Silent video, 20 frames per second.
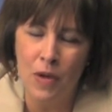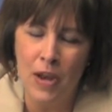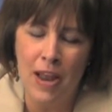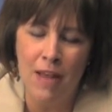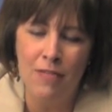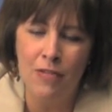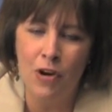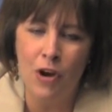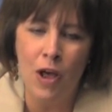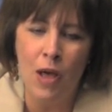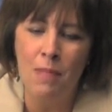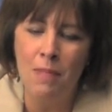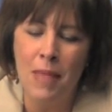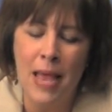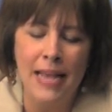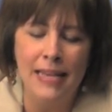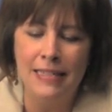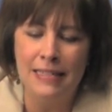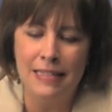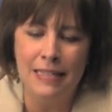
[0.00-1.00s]
whatever
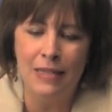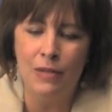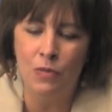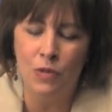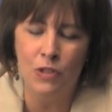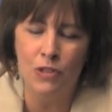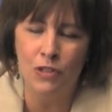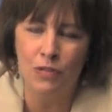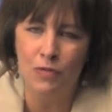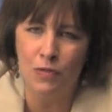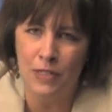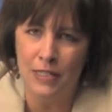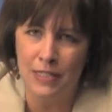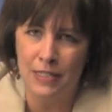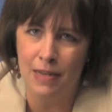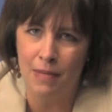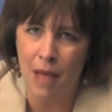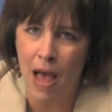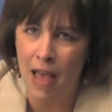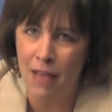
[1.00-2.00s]
amazing words of
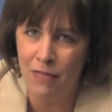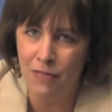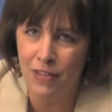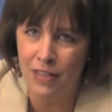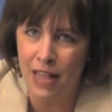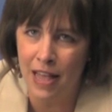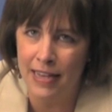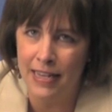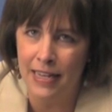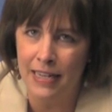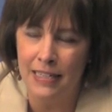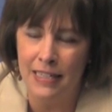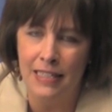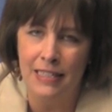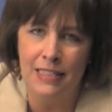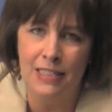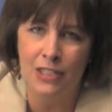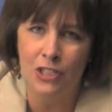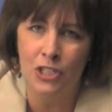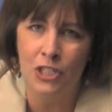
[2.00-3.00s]
wisdom I feel like I
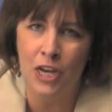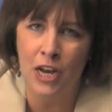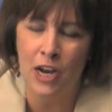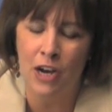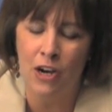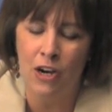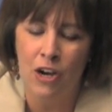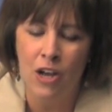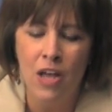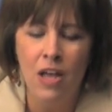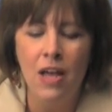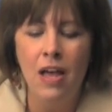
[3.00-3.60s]
need to share.